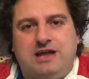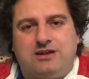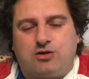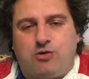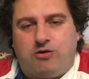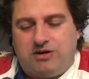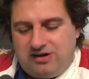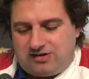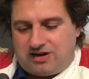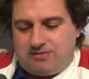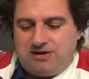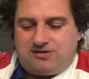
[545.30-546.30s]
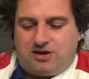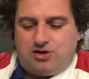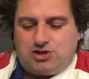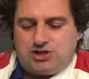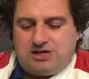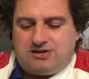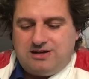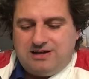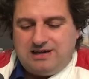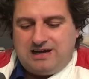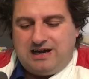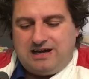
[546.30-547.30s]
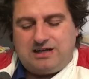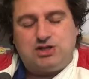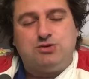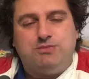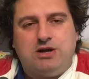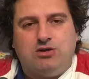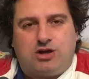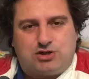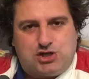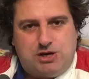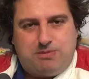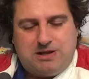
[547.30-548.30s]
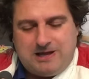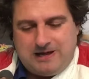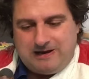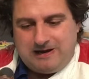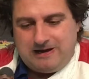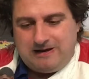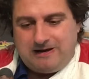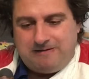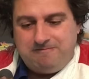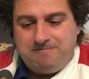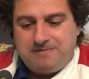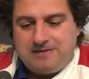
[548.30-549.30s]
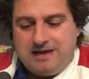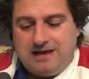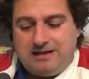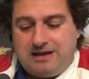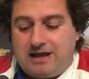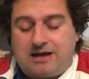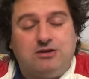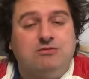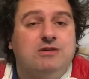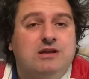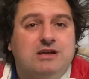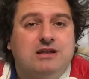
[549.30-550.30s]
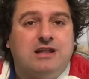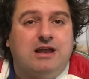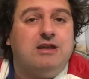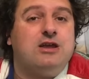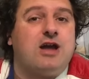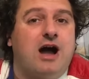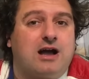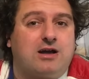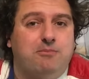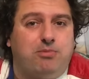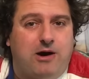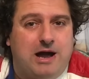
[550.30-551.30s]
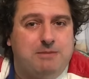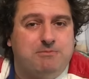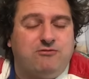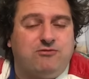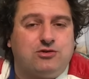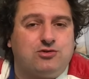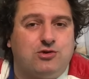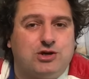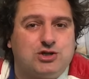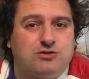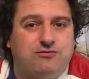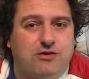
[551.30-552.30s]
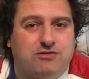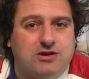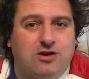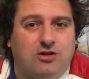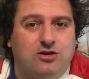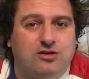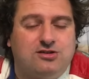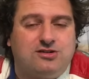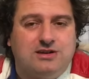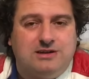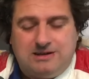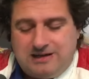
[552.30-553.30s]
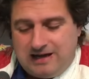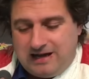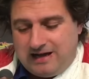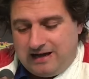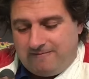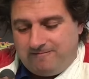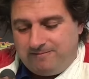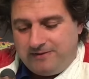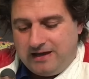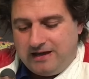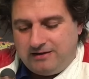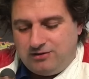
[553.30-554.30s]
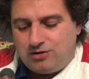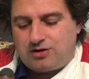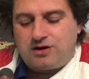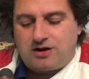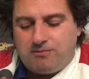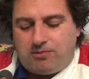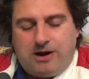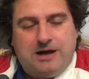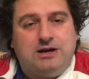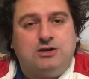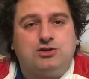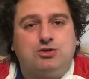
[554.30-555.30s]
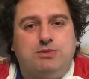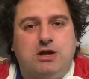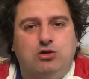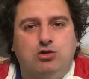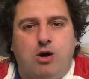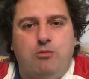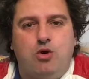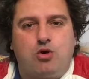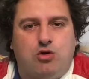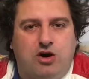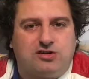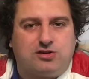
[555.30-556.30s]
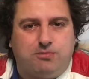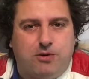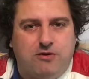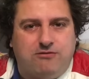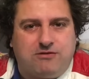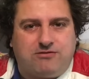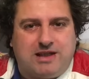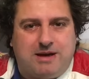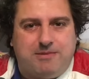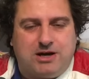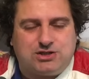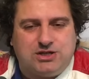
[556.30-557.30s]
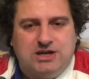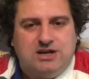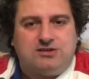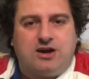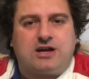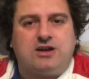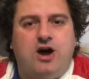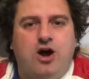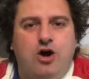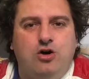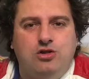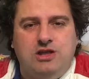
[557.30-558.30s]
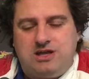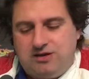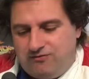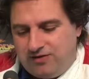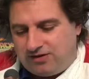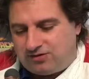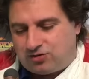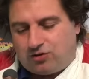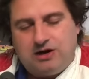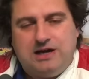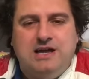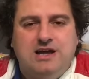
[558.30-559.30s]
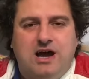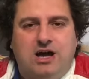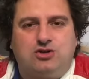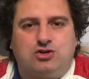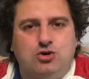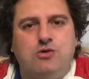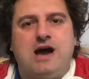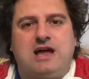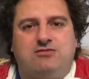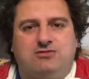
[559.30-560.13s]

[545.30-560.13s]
and the quality is going to be so shit. They should be a lot cheaper then, and then you can't complain. But for $250, yeah, you can complain. It should be a lot more close to perfect for that much. So I can only give this toy a 2 out of